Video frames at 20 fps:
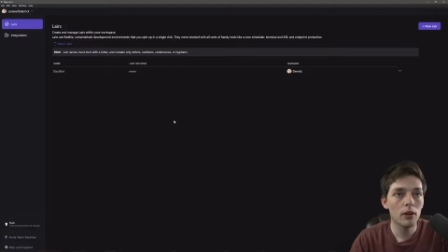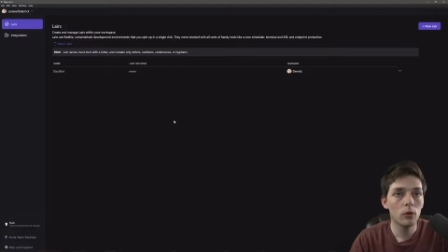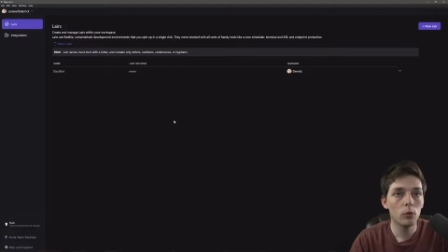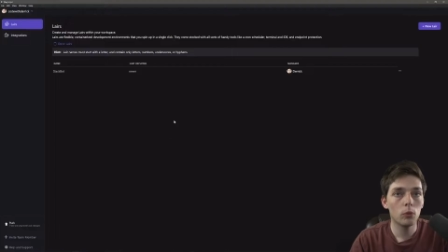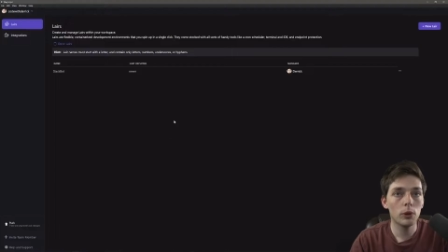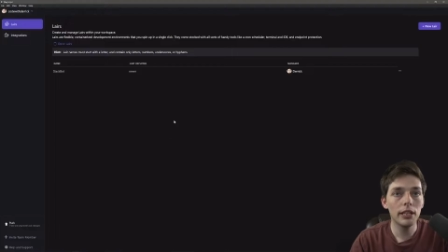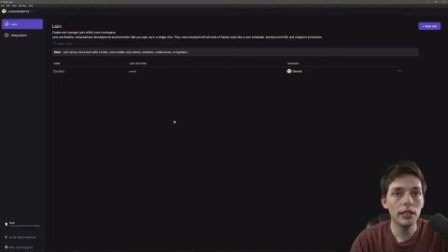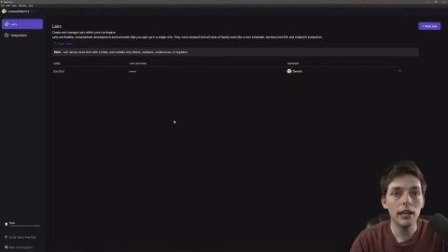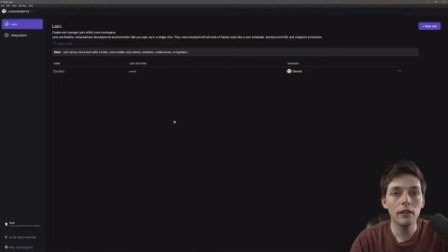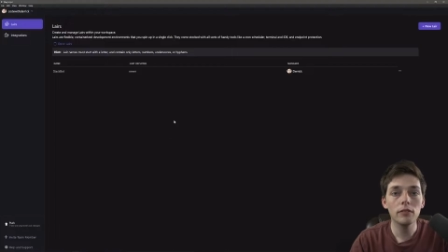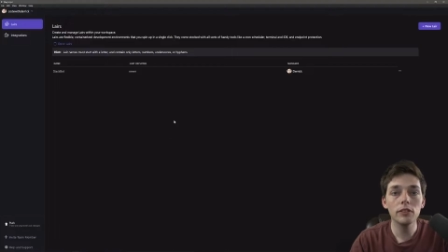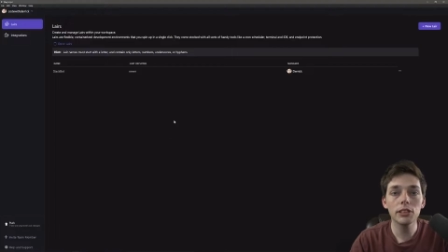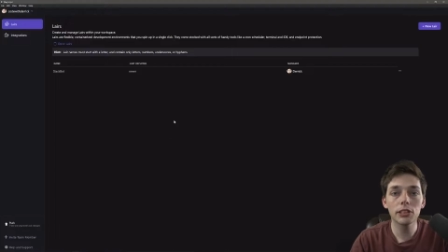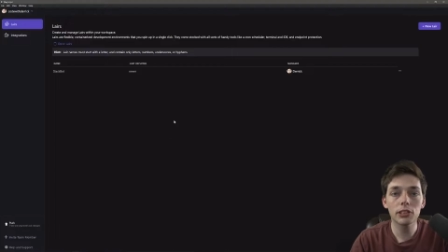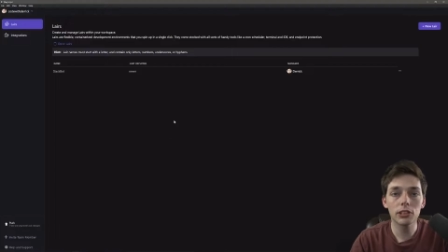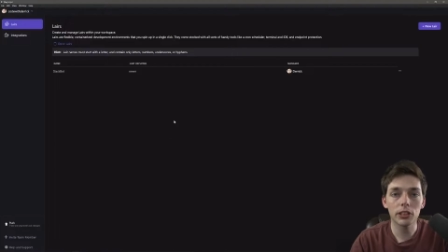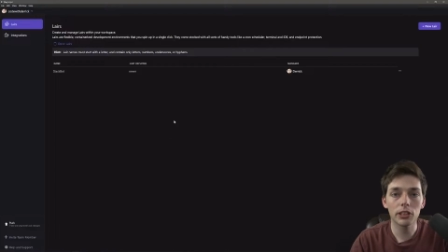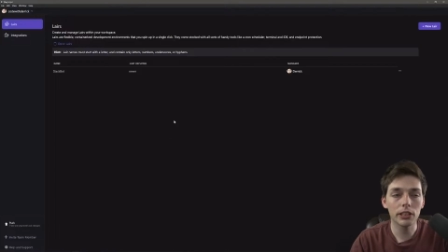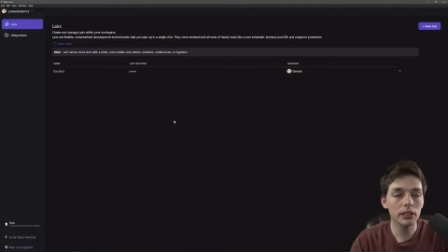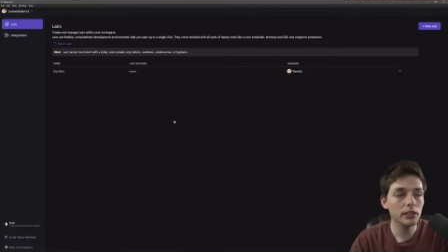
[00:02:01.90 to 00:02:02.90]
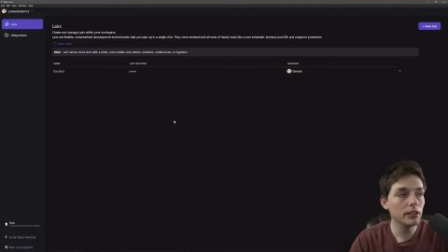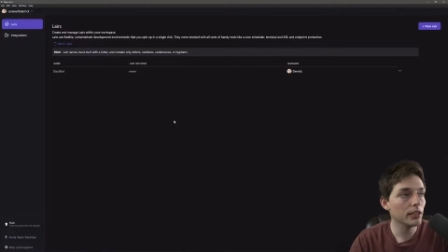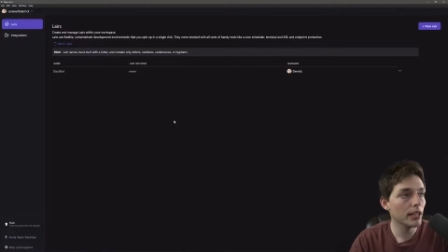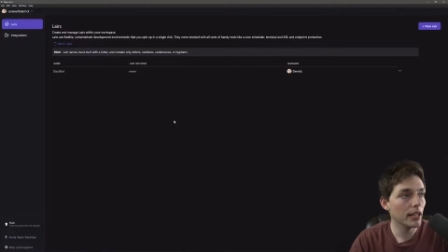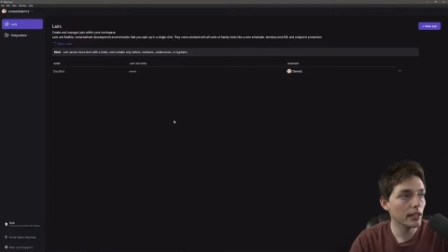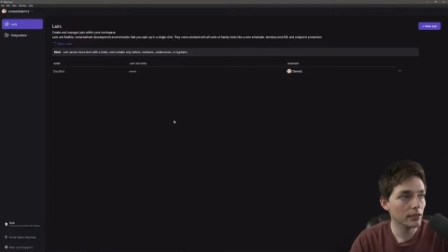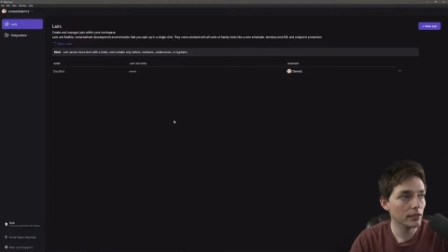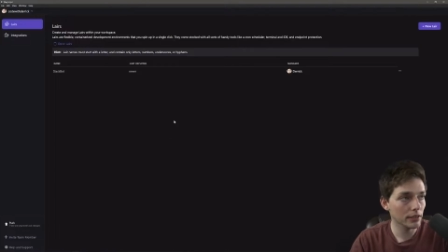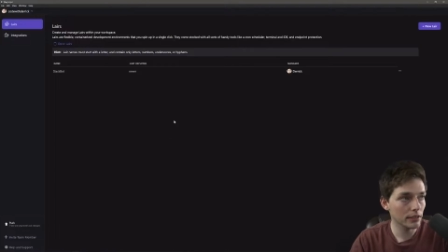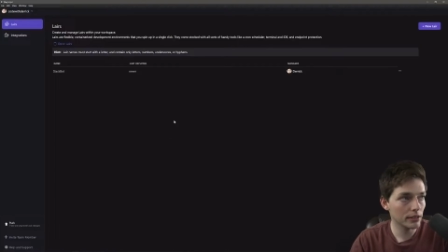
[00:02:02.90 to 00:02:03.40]
We have a screen
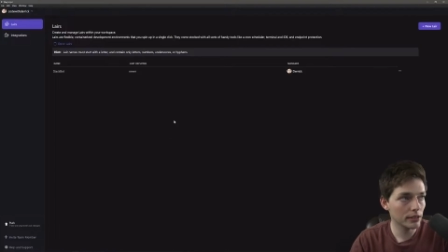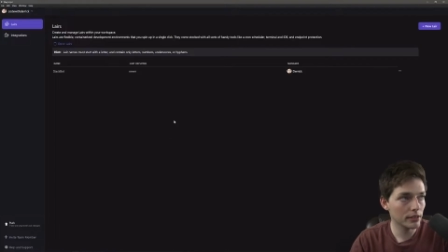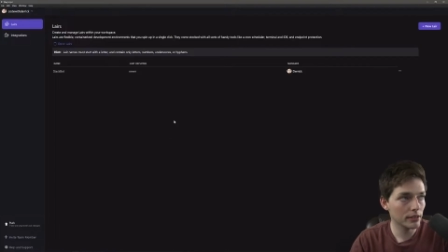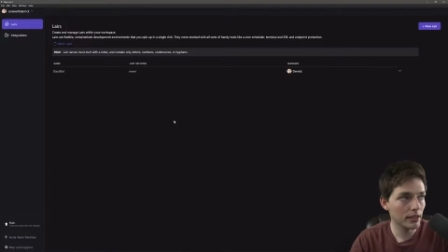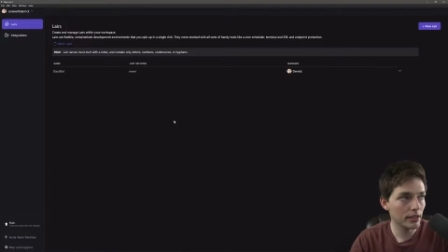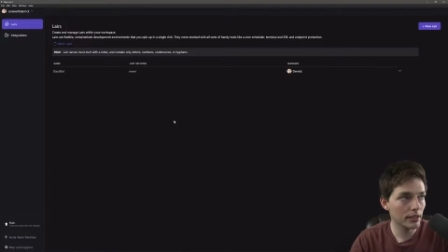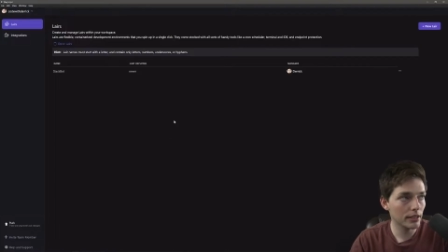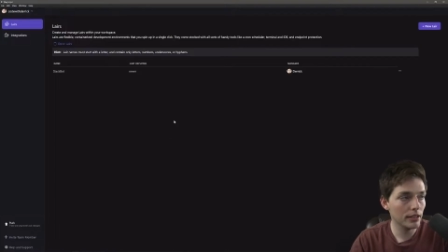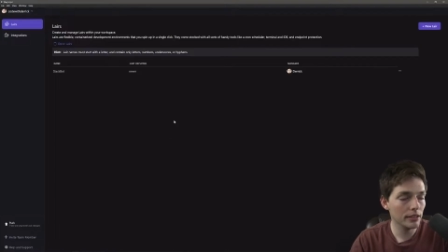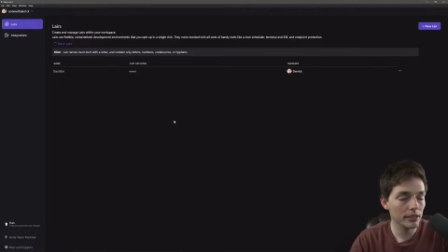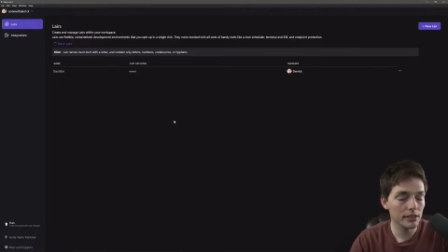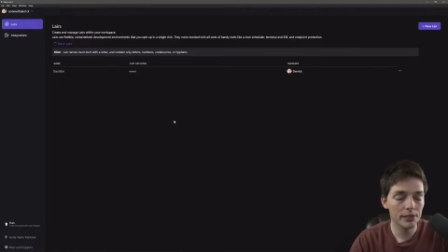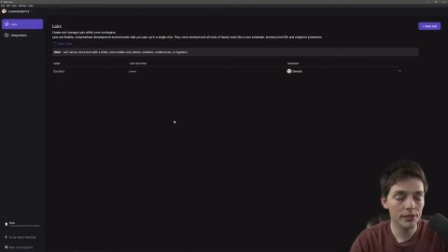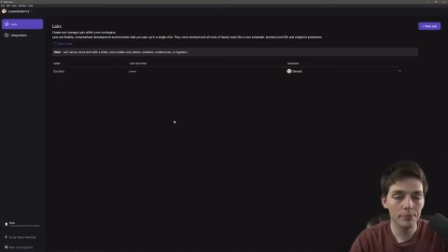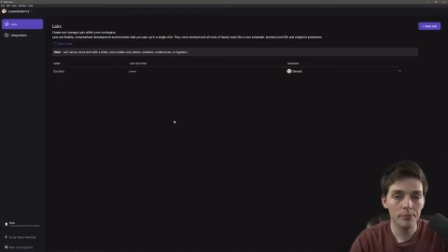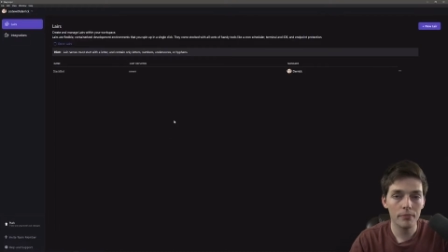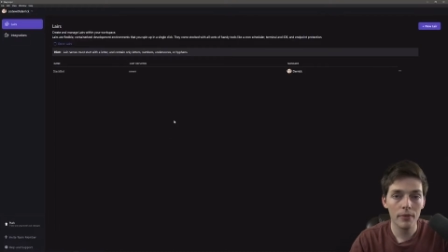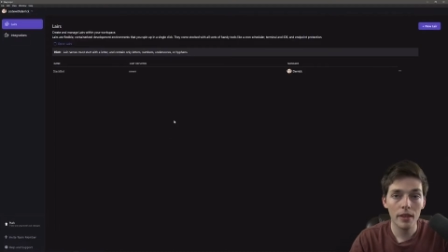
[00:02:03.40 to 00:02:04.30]
that looks like this.